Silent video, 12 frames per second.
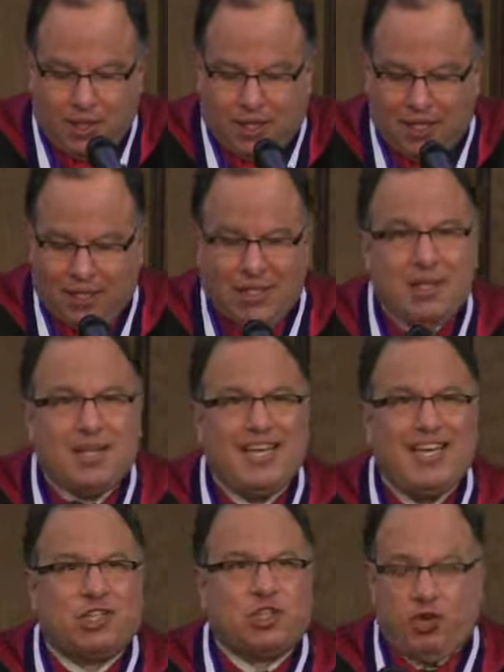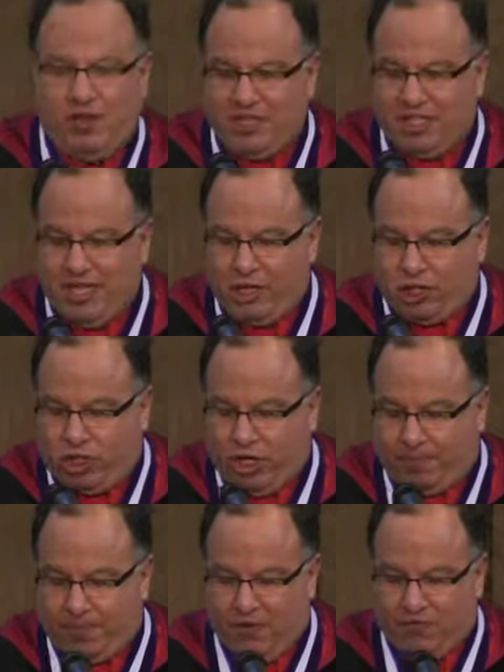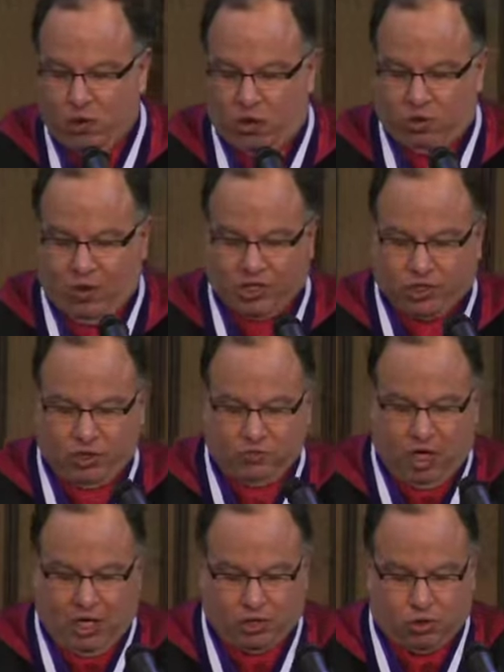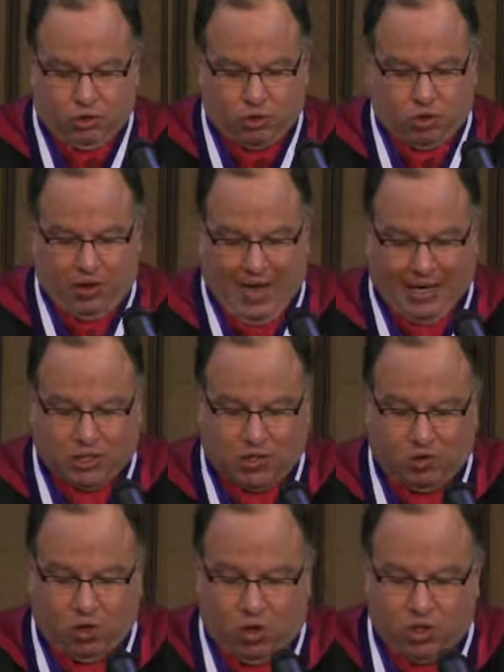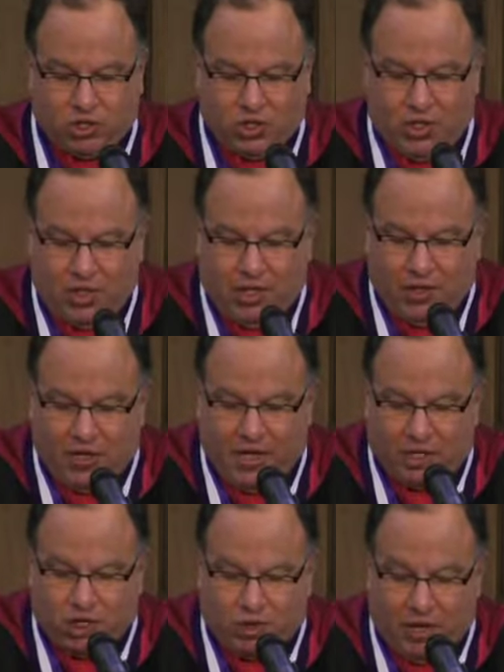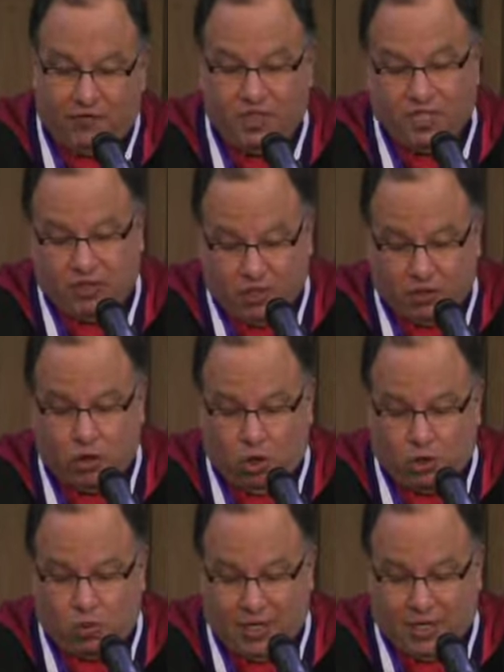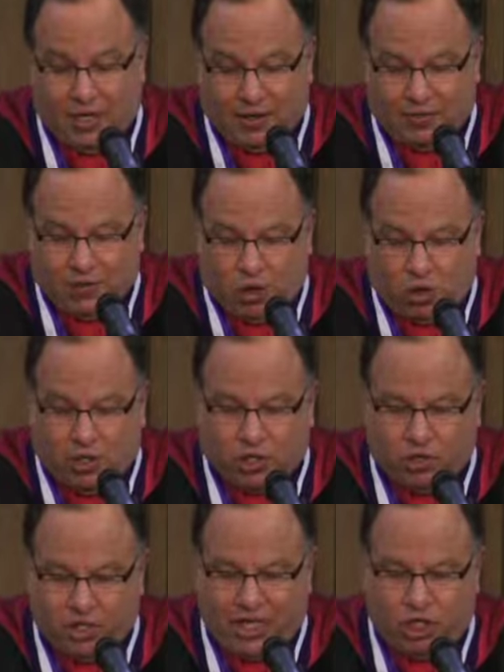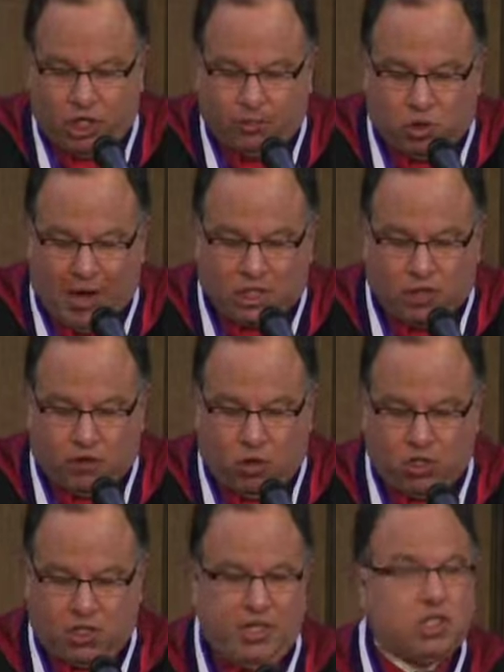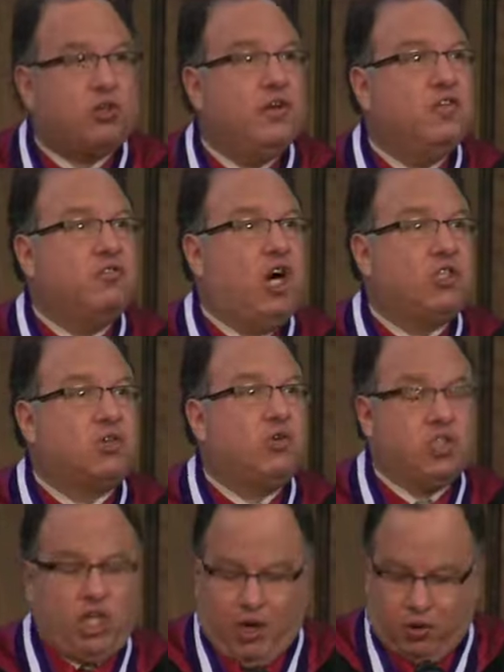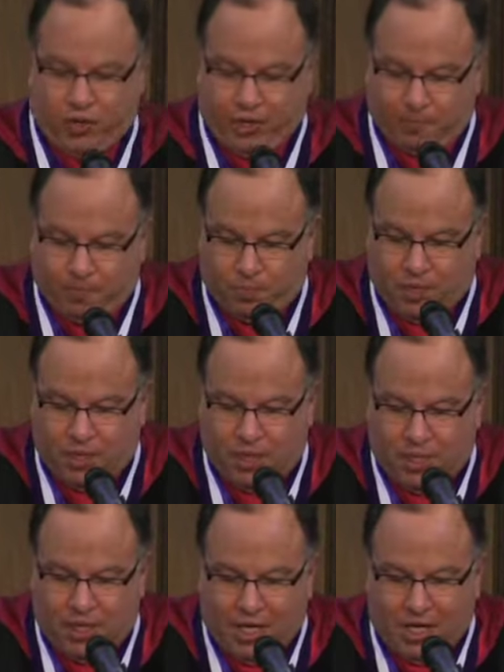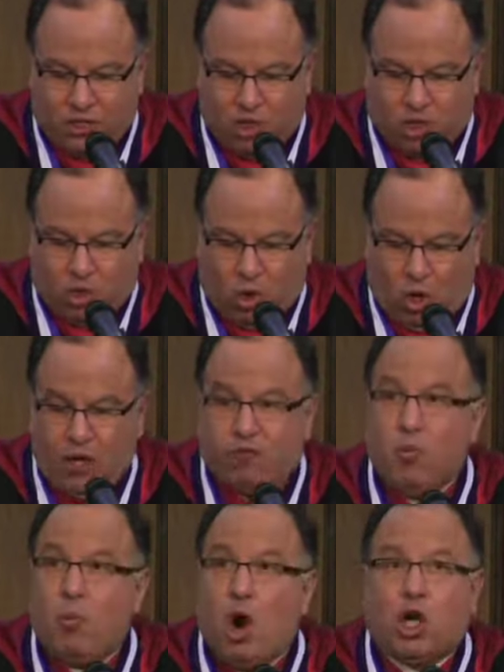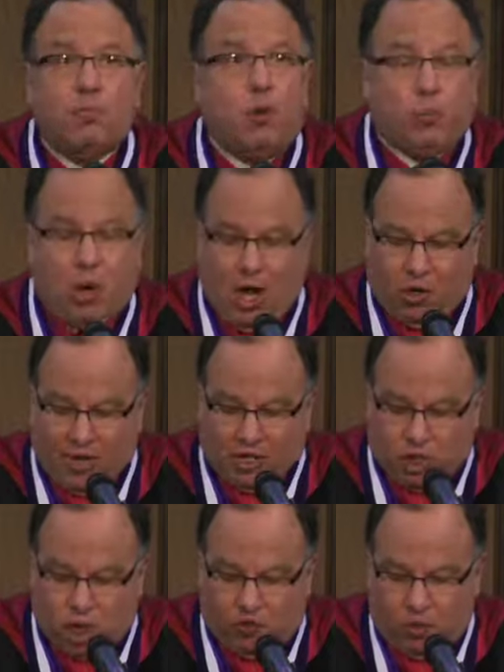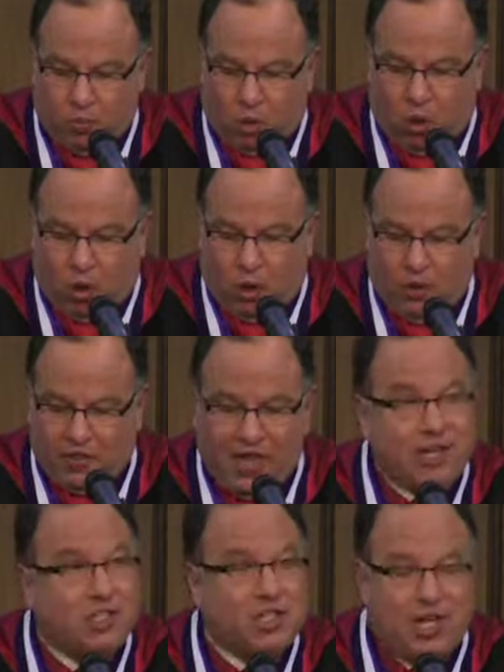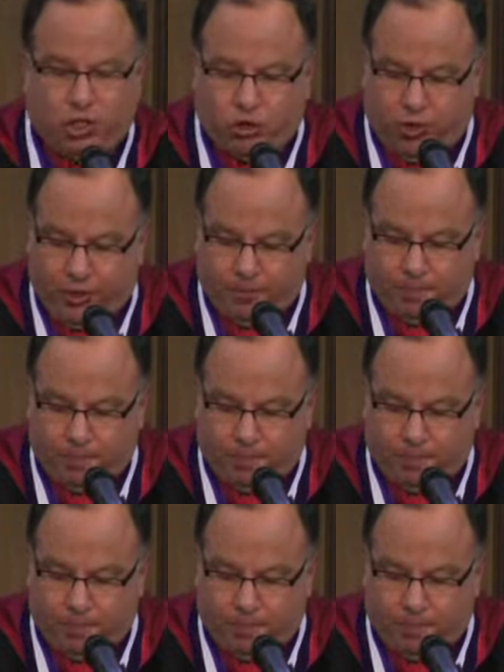The, the history of the deanship of Northwestern Law School tracks, of course, the history of the, North, uh, the Northwestern Deanship tracks, of course, the history of the law school generally. It is a story of remarkable progress over more than a century.